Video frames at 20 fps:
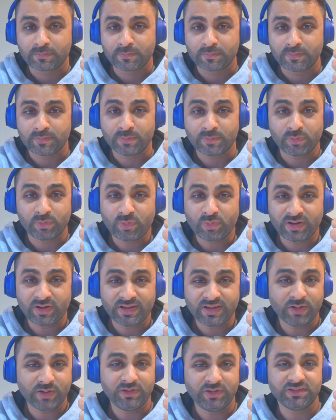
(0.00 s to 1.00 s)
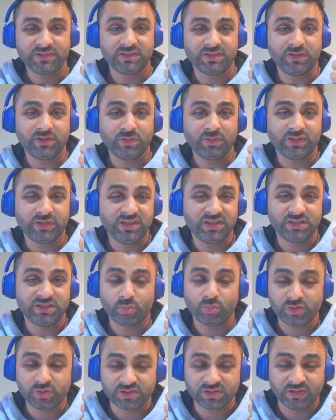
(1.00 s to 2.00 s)
Number one, Harry doesn't know that he's a
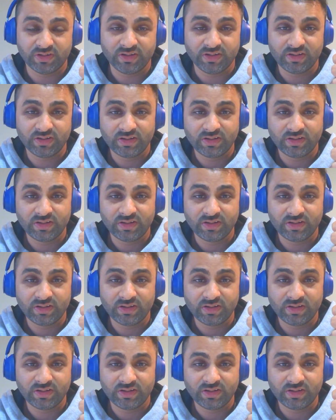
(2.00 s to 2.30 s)
wizard.